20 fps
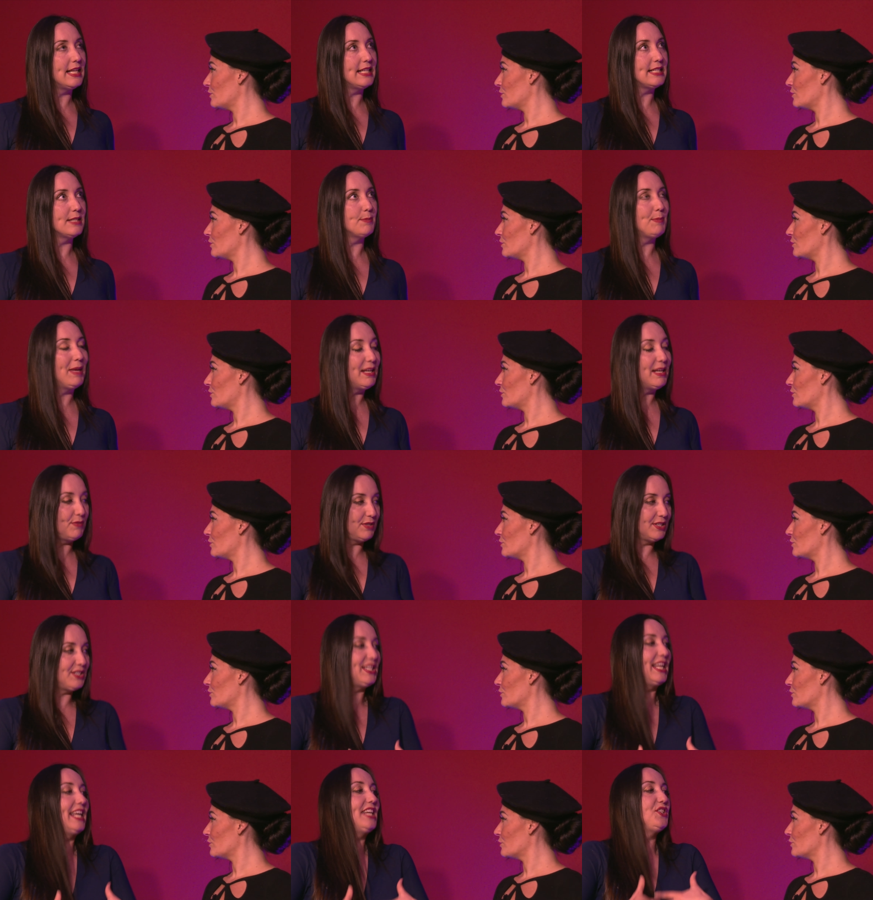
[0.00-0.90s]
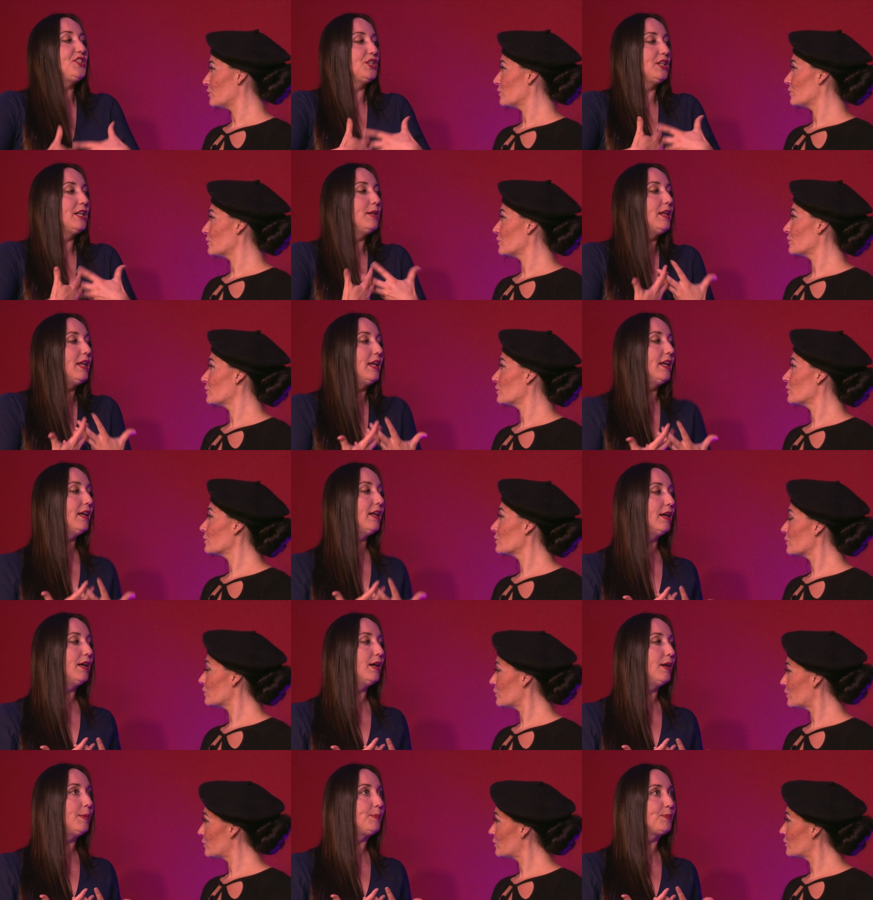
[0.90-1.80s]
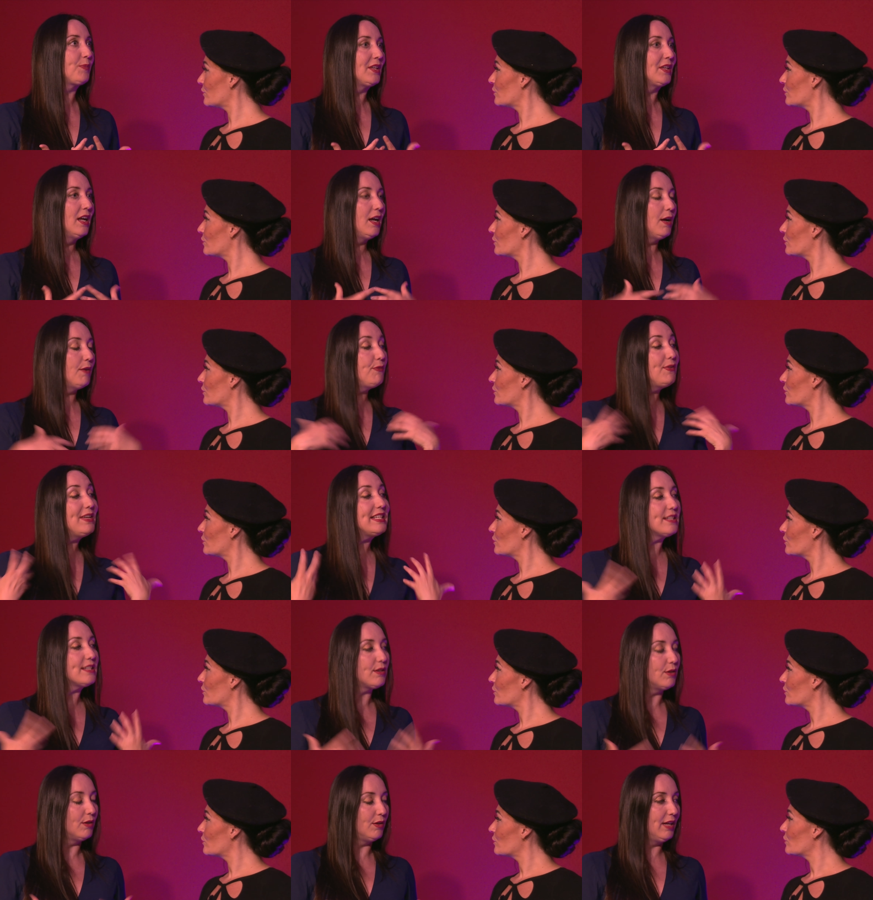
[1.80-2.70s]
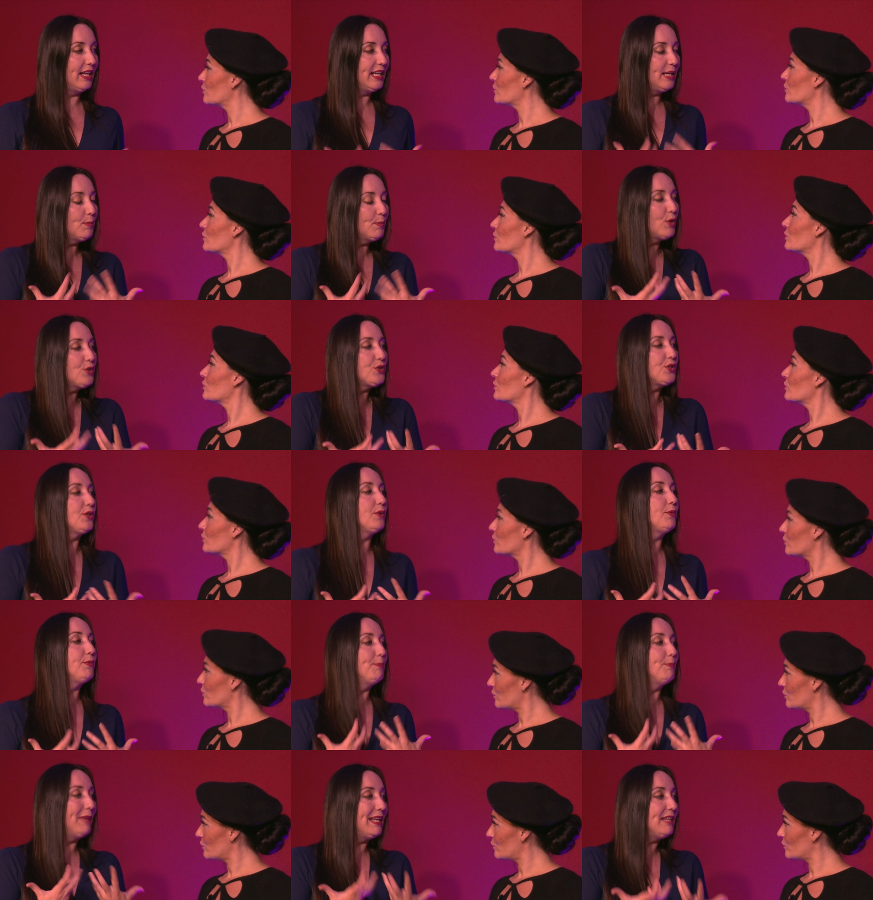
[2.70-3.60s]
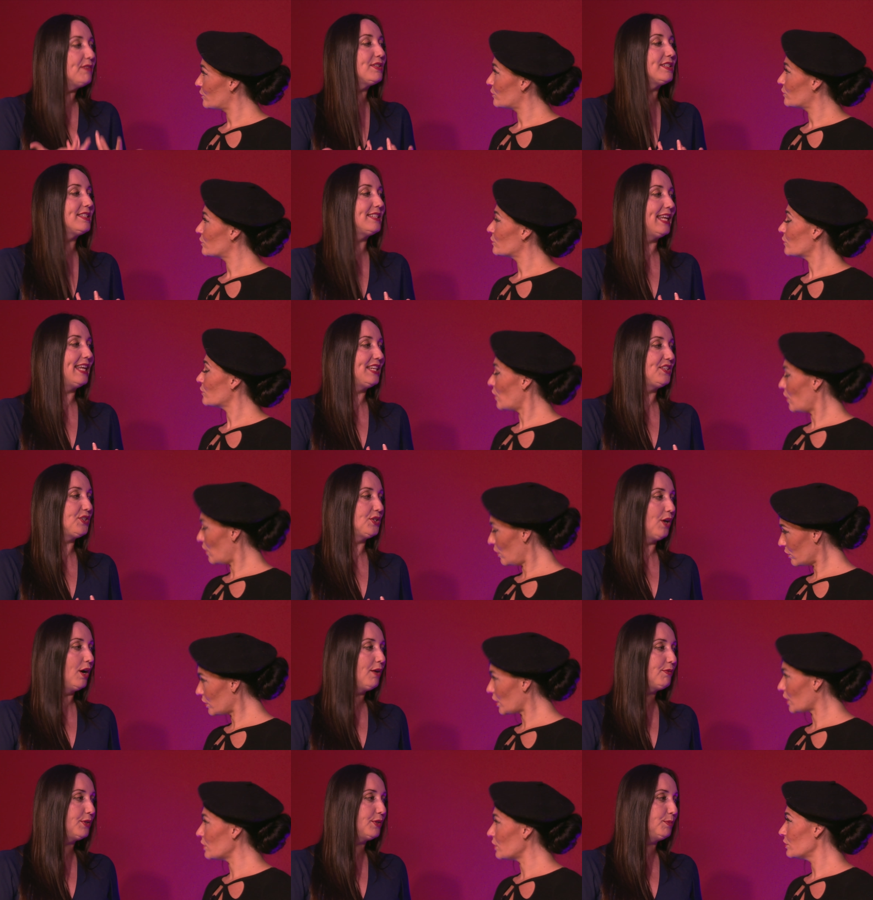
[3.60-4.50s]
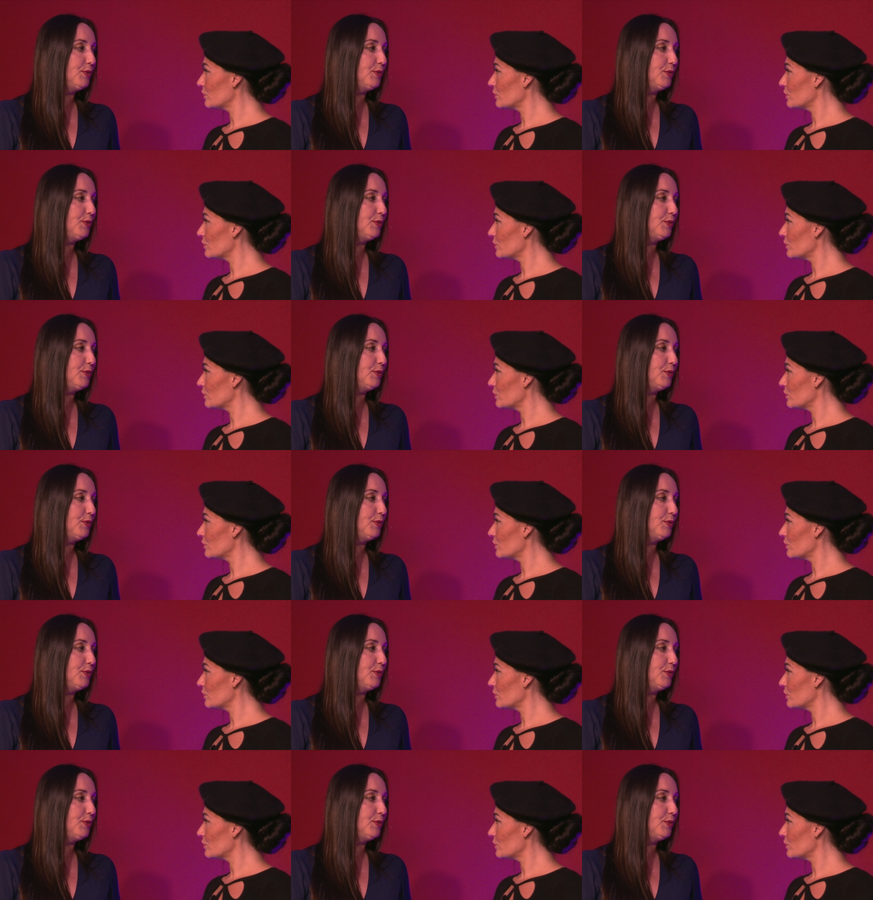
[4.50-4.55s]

Speaker 1: it's a manifestation, an, um, a physical and emotional manifestation okay. of the